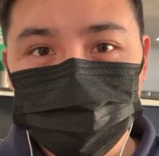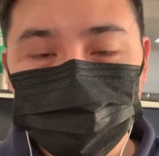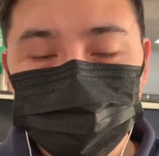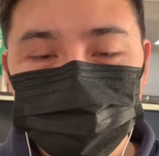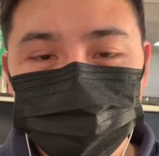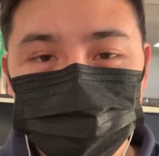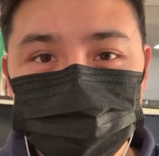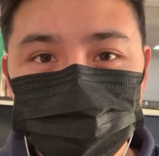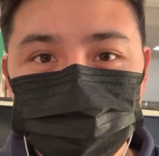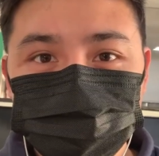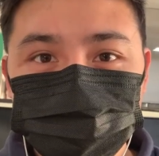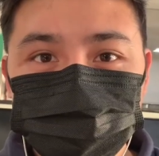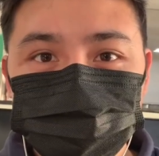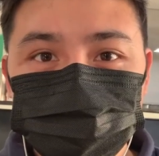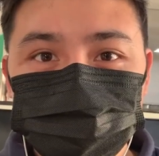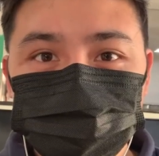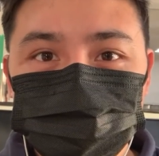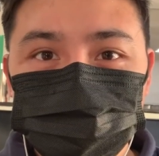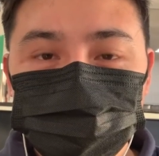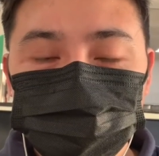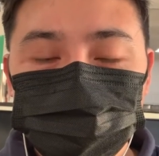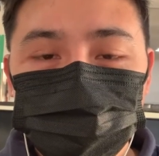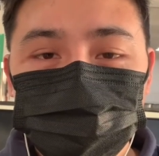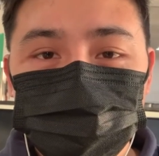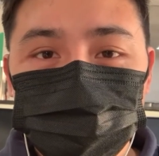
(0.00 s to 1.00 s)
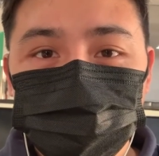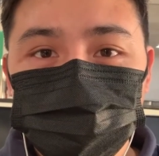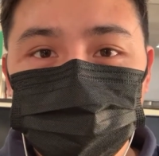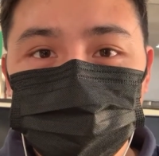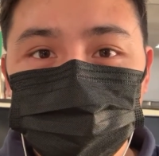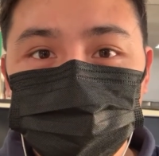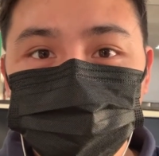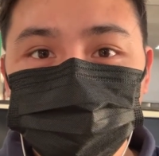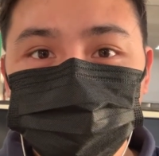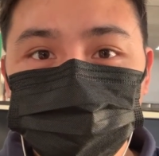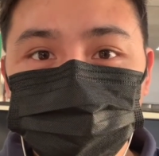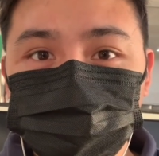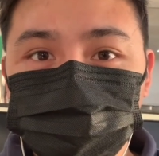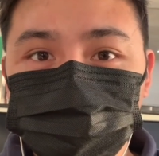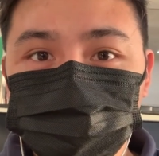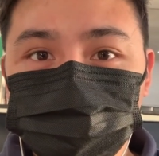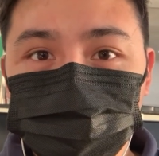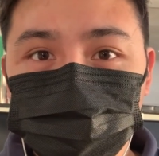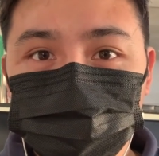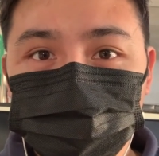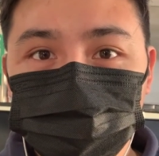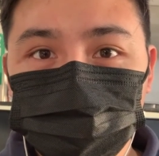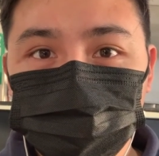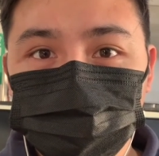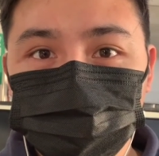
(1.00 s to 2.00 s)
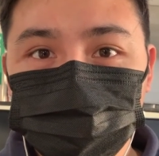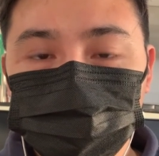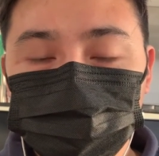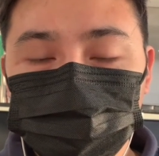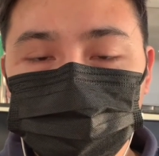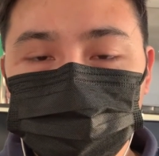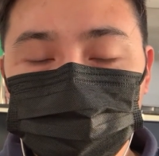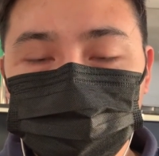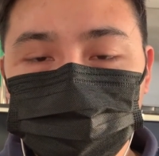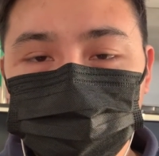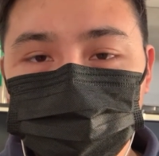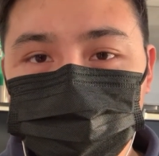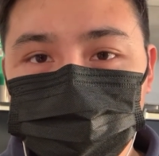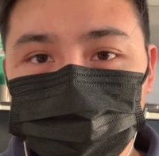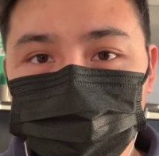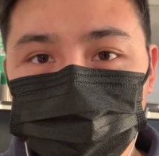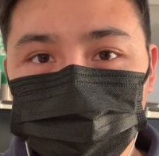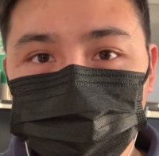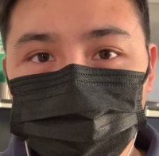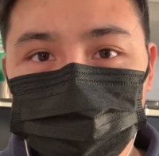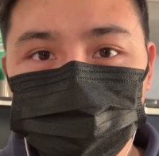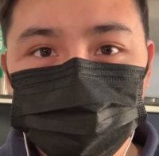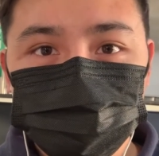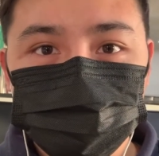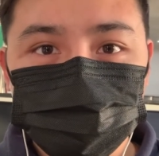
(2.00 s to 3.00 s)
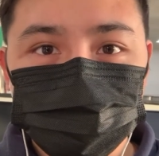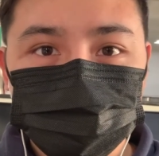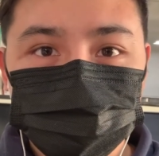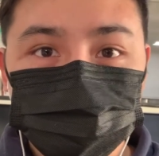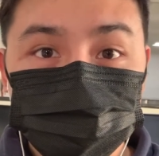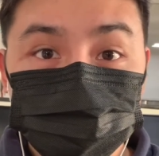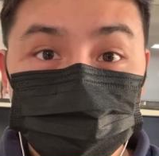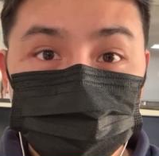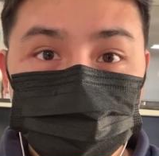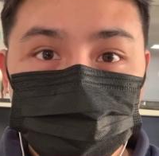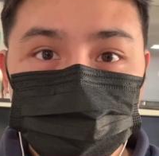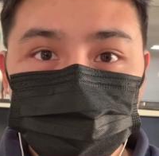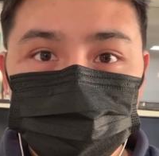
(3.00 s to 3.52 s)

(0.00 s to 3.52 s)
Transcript: and just waiting a couple